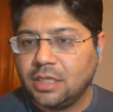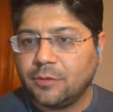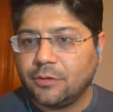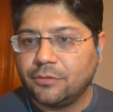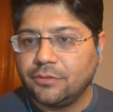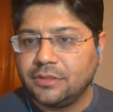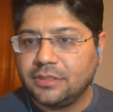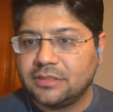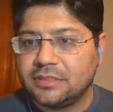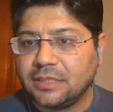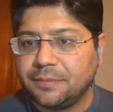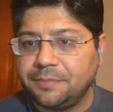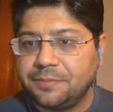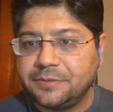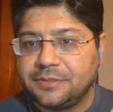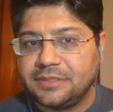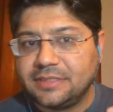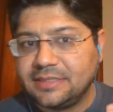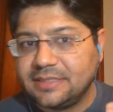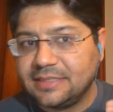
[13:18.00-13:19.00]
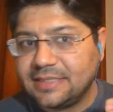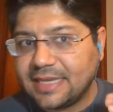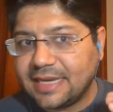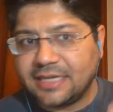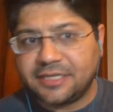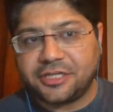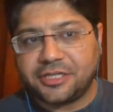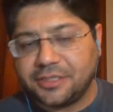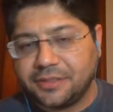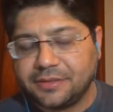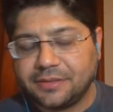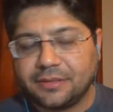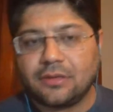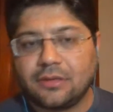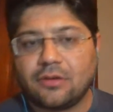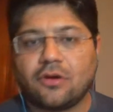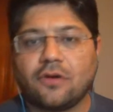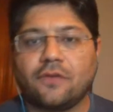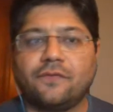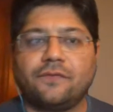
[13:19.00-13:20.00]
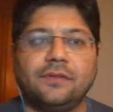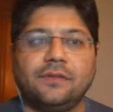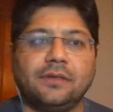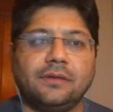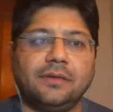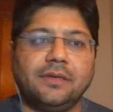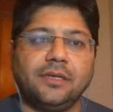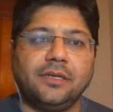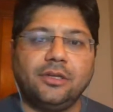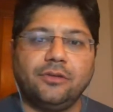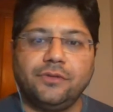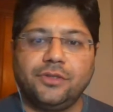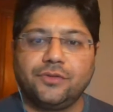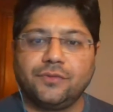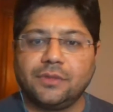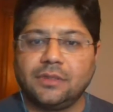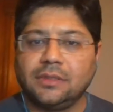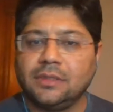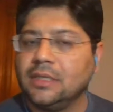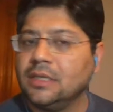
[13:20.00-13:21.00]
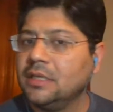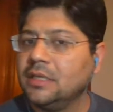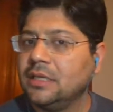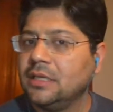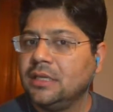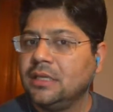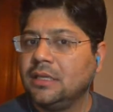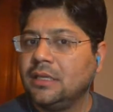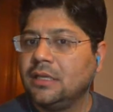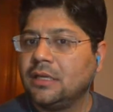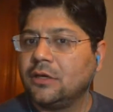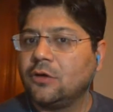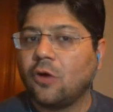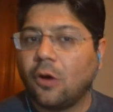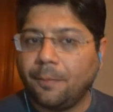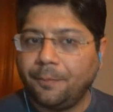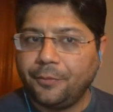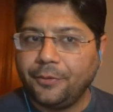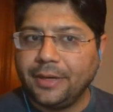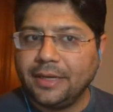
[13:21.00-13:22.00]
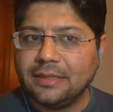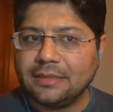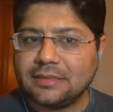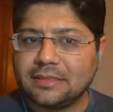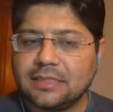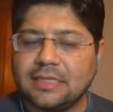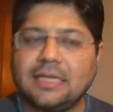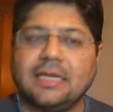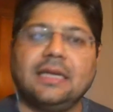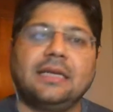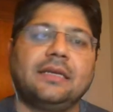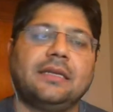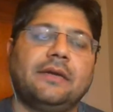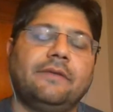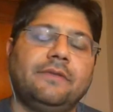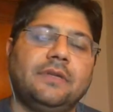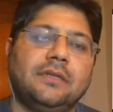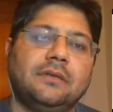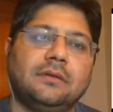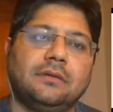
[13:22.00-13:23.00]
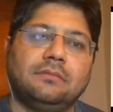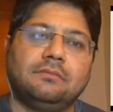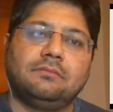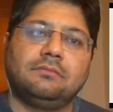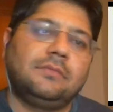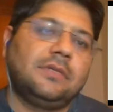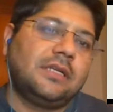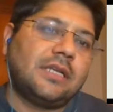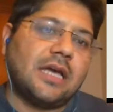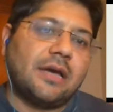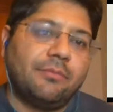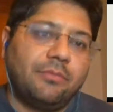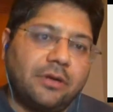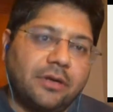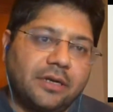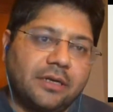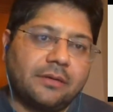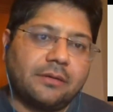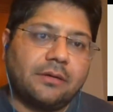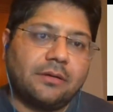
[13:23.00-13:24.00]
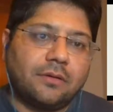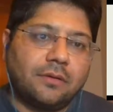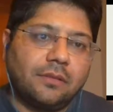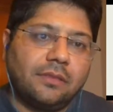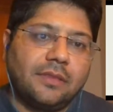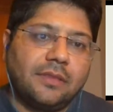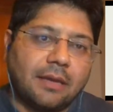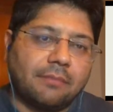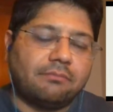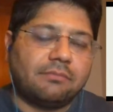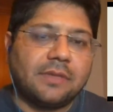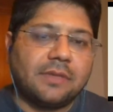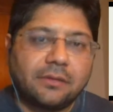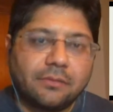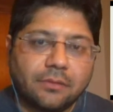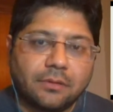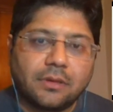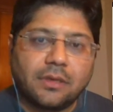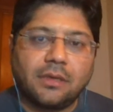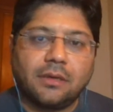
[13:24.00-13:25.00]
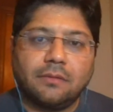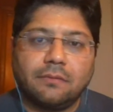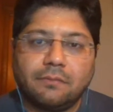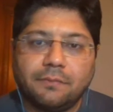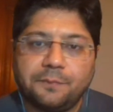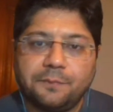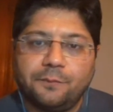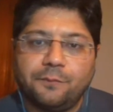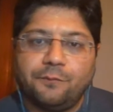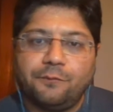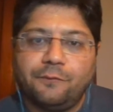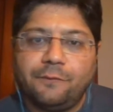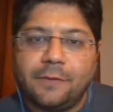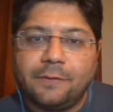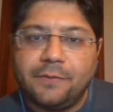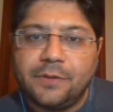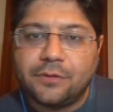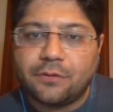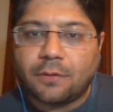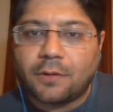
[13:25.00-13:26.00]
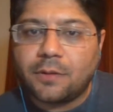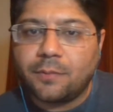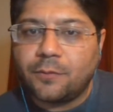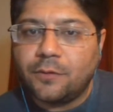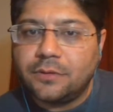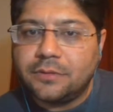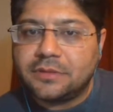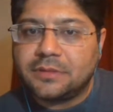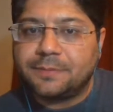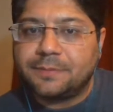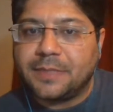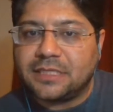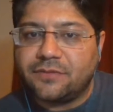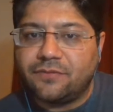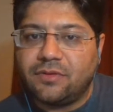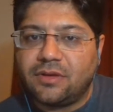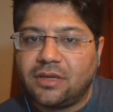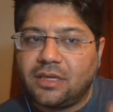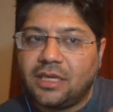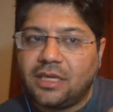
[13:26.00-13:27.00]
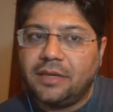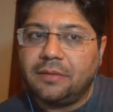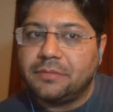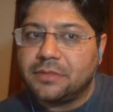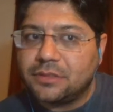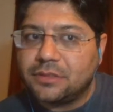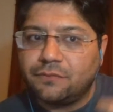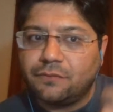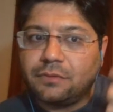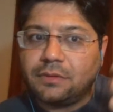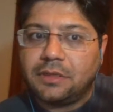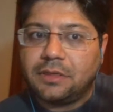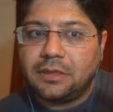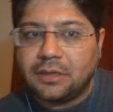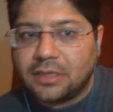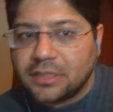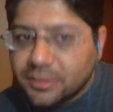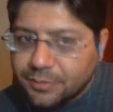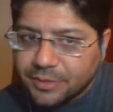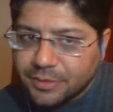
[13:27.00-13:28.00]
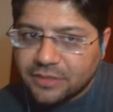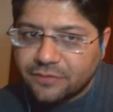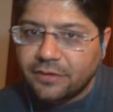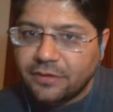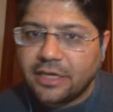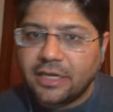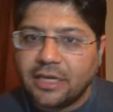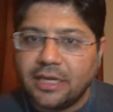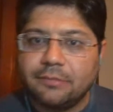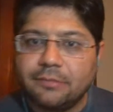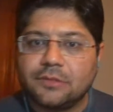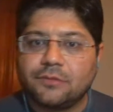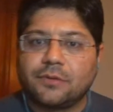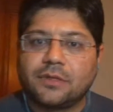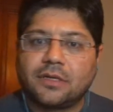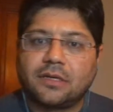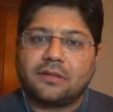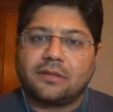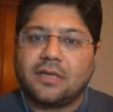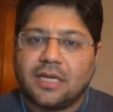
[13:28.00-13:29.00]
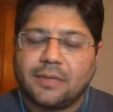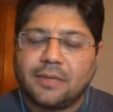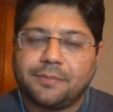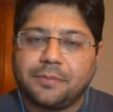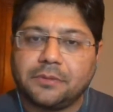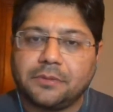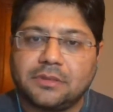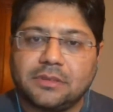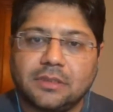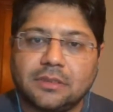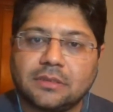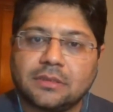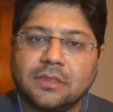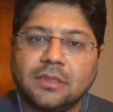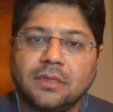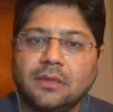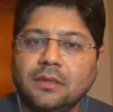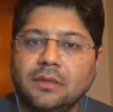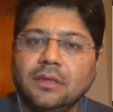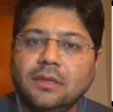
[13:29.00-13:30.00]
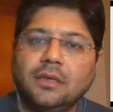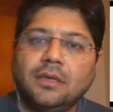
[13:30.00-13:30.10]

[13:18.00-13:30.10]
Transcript: about the subsection of the individual components, and I will elaborate on them that, okay, when we talk about specific aims, what are specific aims? What are the hypotheses?